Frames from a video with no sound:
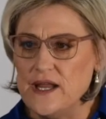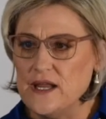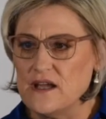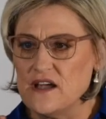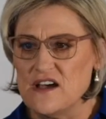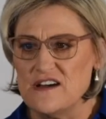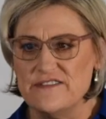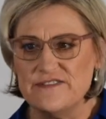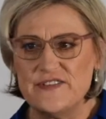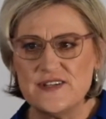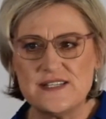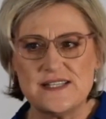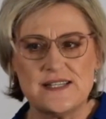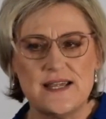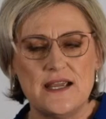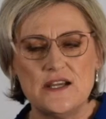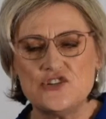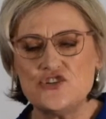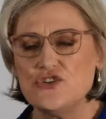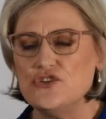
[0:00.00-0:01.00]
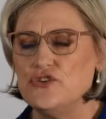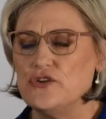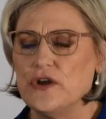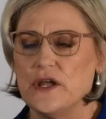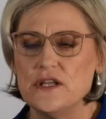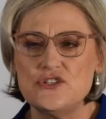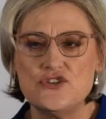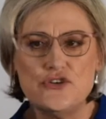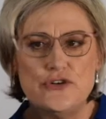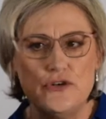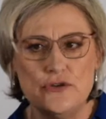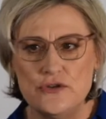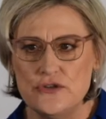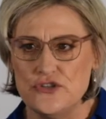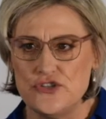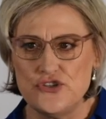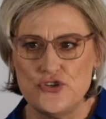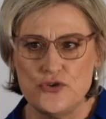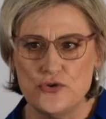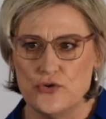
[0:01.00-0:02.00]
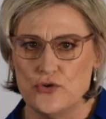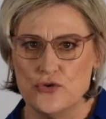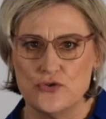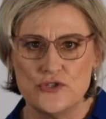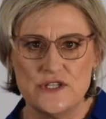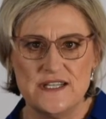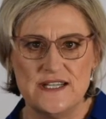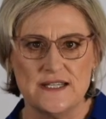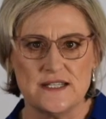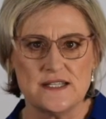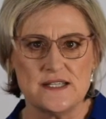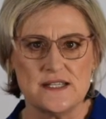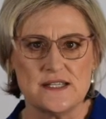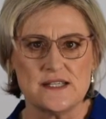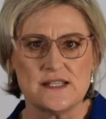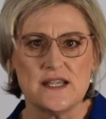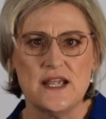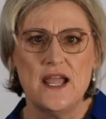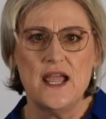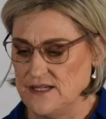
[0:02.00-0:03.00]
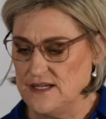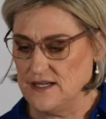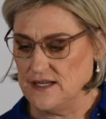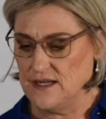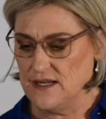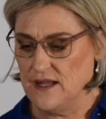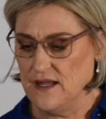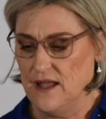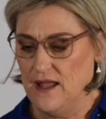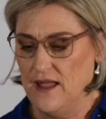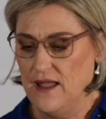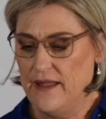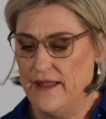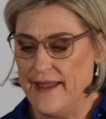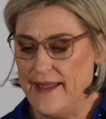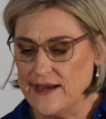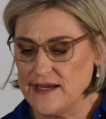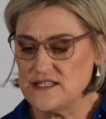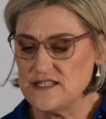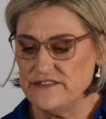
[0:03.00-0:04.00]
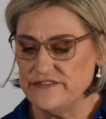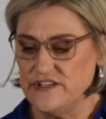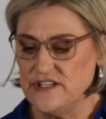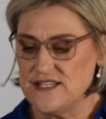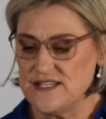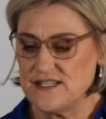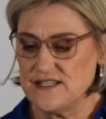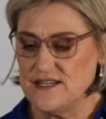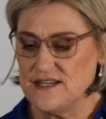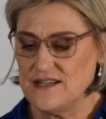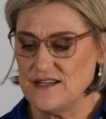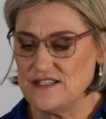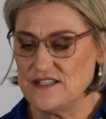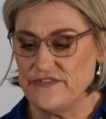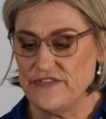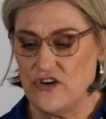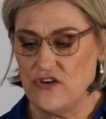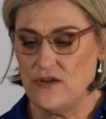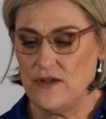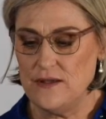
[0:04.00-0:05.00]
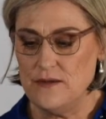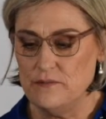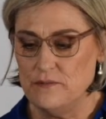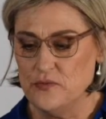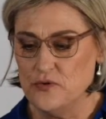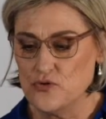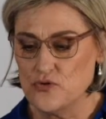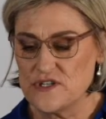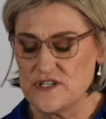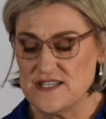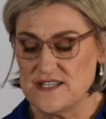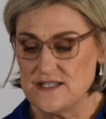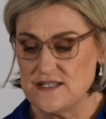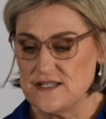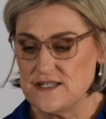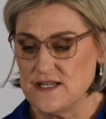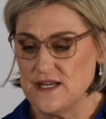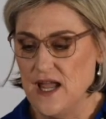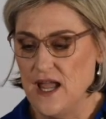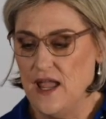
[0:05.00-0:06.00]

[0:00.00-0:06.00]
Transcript: conversation, you're going to lose your audience. Active listening is very important.